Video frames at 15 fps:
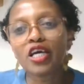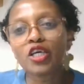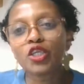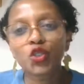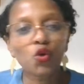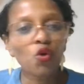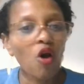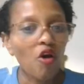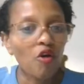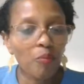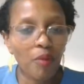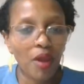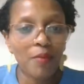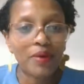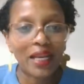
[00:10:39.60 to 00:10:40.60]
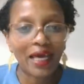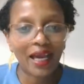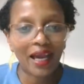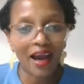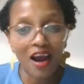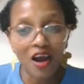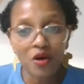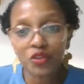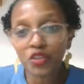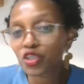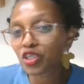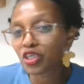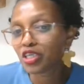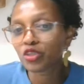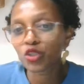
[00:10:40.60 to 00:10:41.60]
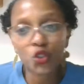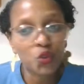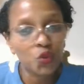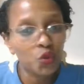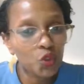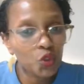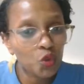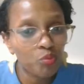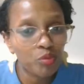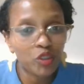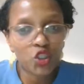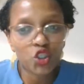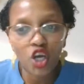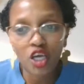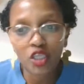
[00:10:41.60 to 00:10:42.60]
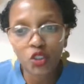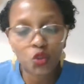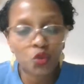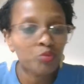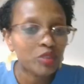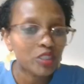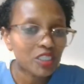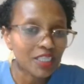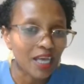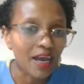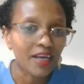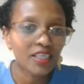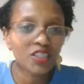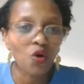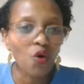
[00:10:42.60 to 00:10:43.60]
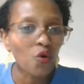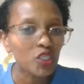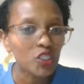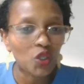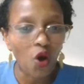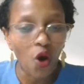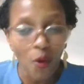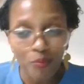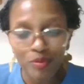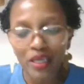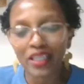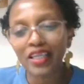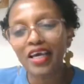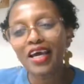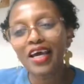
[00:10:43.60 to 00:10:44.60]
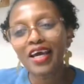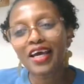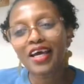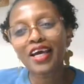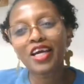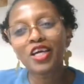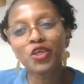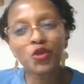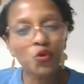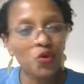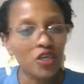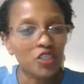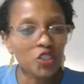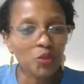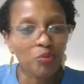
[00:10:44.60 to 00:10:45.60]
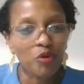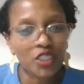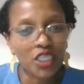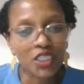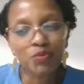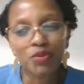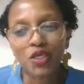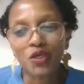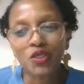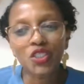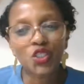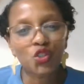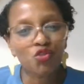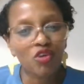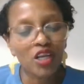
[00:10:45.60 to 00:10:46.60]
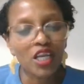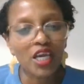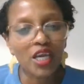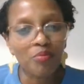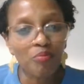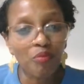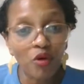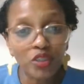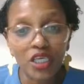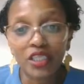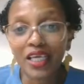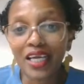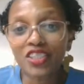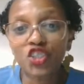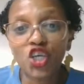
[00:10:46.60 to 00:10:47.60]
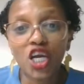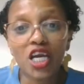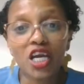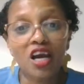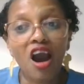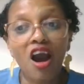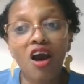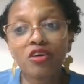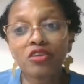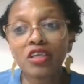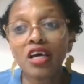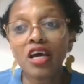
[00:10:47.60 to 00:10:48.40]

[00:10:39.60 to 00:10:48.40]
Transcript: through our PayPal account, through super chat, super thanks. All is open. You can support us because it's really important. And check out